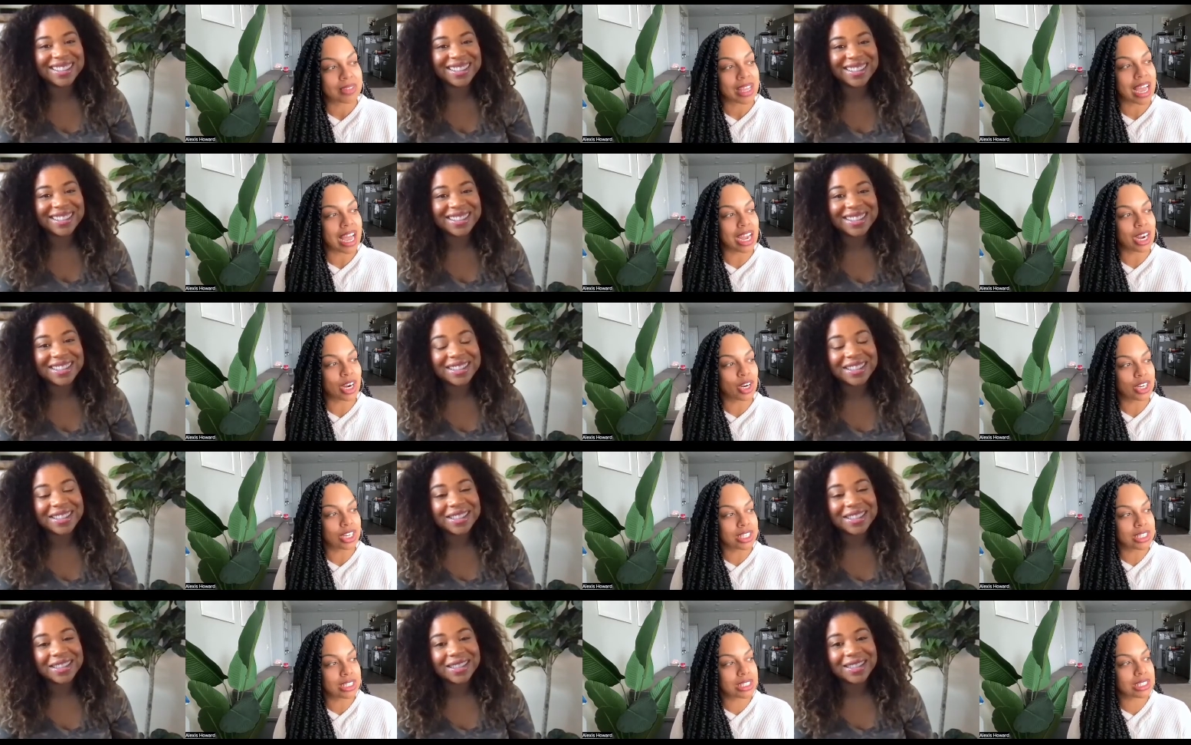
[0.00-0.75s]
Speaker 1: I
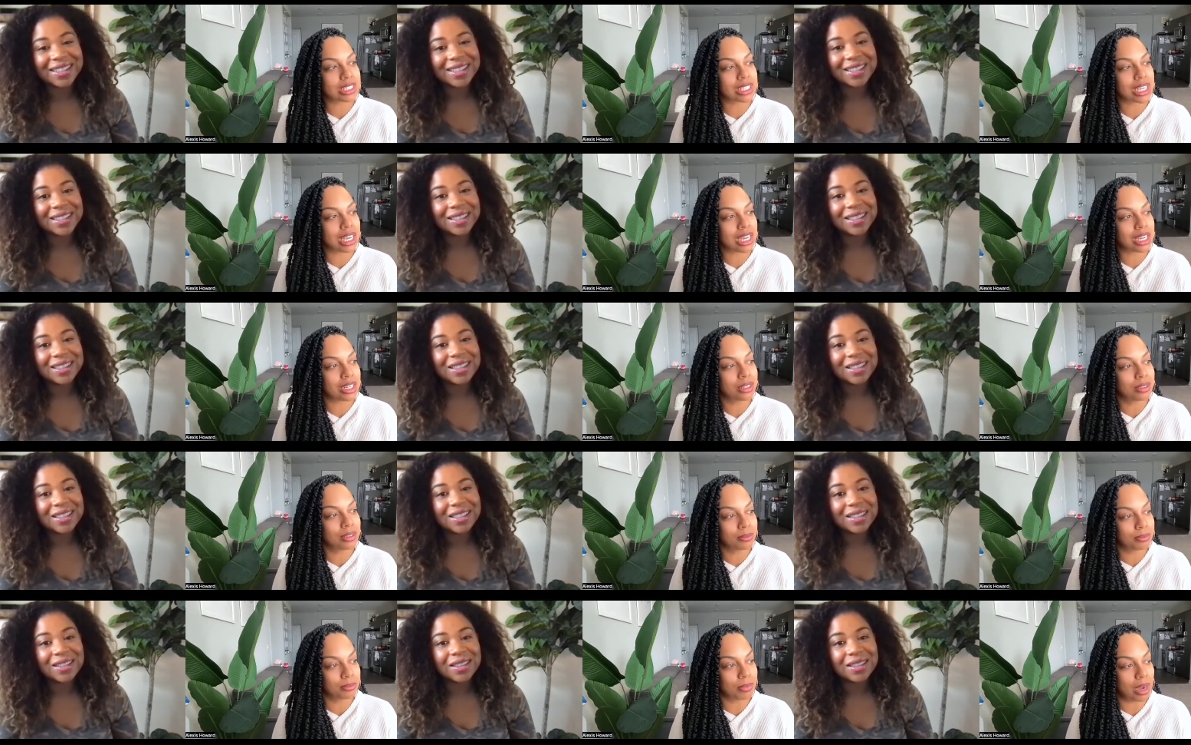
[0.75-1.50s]
heard it said
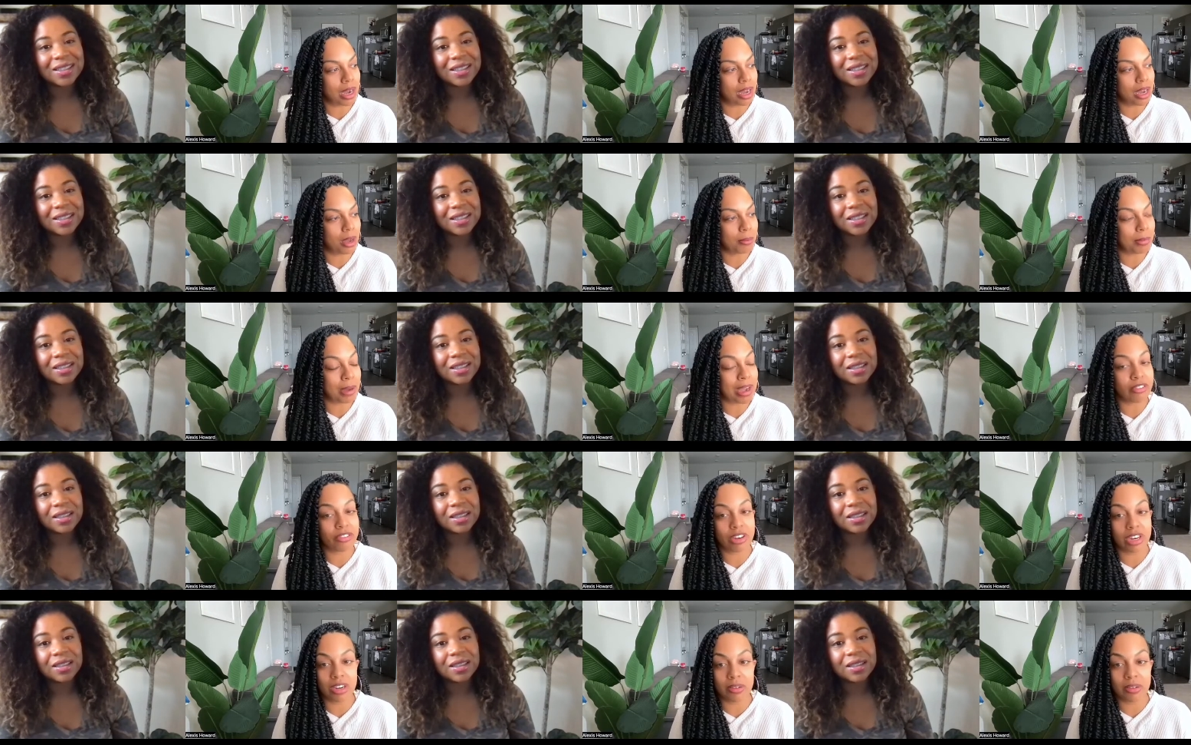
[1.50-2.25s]
um, by a
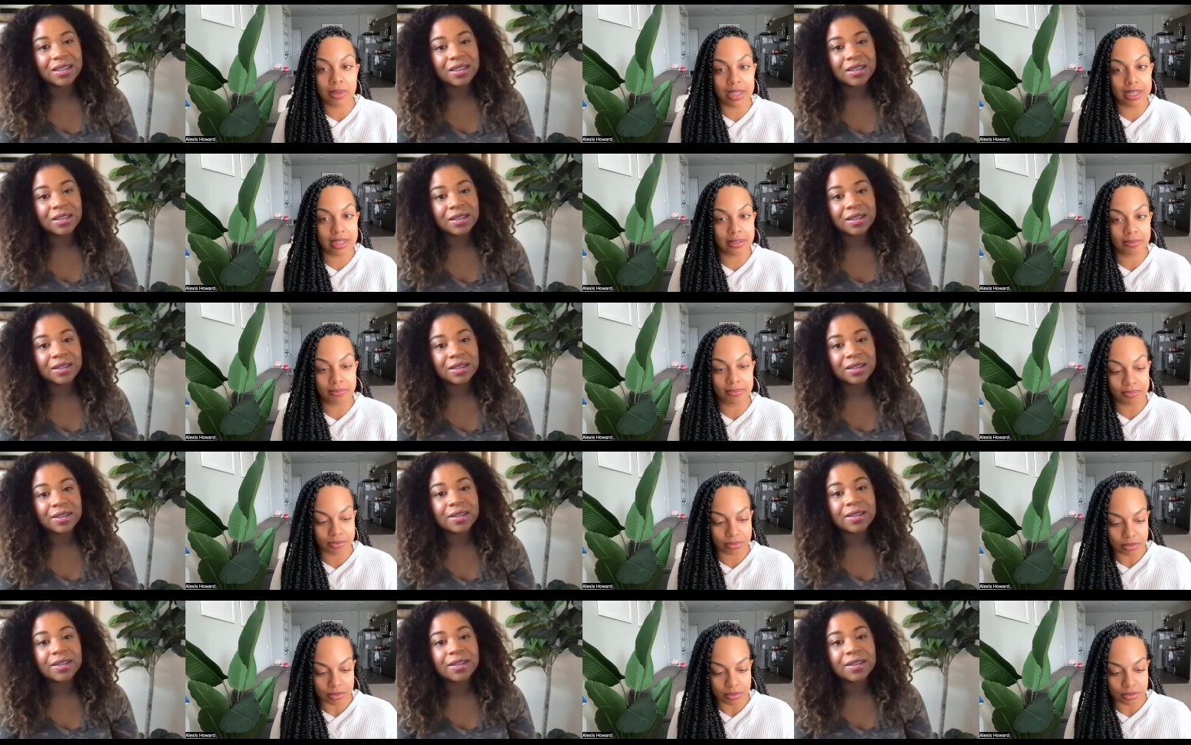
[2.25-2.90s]
friend of mine